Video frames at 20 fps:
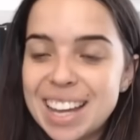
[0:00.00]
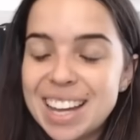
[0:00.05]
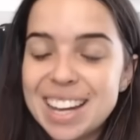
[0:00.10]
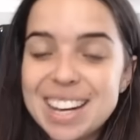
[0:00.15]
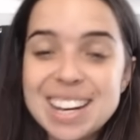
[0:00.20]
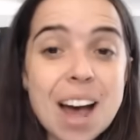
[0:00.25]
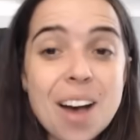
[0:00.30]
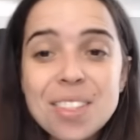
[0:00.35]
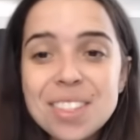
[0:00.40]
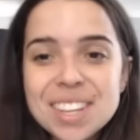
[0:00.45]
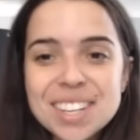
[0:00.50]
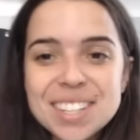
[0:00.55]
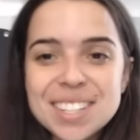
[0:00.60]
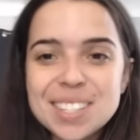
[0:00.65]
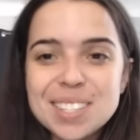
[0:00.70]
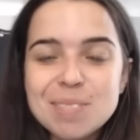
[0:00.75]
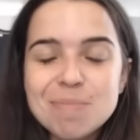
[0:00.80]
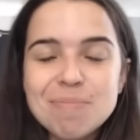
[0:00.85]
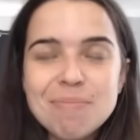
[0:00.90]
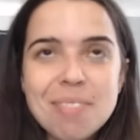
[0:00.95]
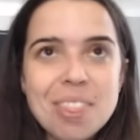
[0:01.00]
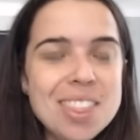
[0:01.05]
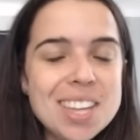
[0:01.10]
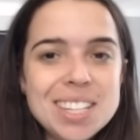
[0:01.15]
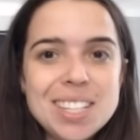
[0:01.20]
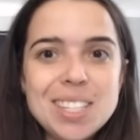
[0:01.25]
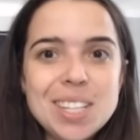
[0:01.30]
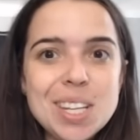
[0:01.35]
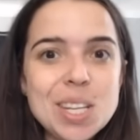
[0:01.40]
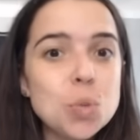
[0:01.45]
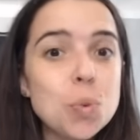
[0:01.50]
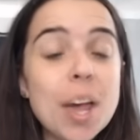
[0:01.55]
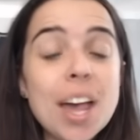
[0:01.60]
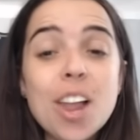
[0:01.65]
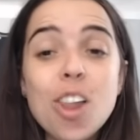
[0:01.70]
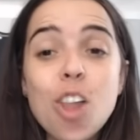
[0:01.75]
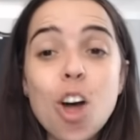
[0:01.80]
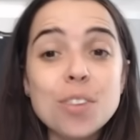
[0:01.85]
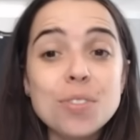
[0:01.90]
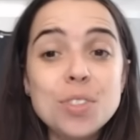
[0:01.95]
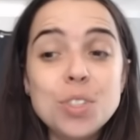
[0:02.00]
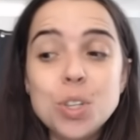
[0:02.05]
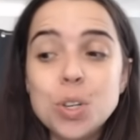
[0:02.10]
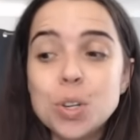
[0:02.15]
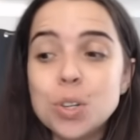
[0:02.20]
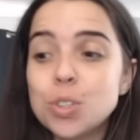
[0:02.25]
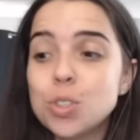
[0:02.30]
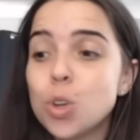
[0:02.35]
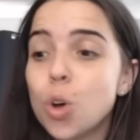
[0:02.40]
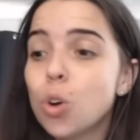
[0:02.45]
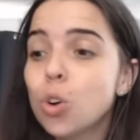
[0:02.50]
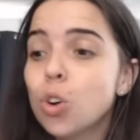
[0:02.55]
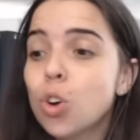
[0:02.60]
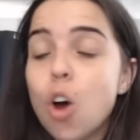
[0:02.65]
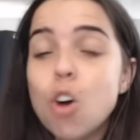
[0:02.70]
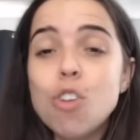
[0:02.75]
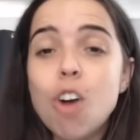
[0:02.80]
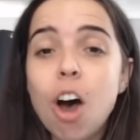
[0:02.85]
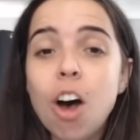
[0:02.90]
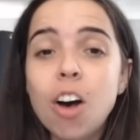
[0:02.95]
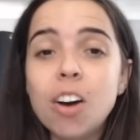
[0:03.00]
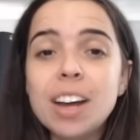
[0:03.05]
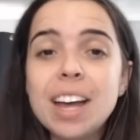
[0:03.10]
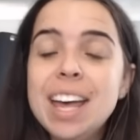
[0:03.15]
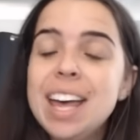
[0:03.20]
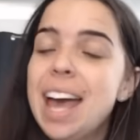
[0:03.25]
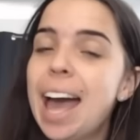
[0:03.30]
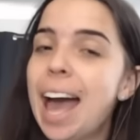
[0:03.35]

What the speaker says: Now this is where a lot of students go wrong,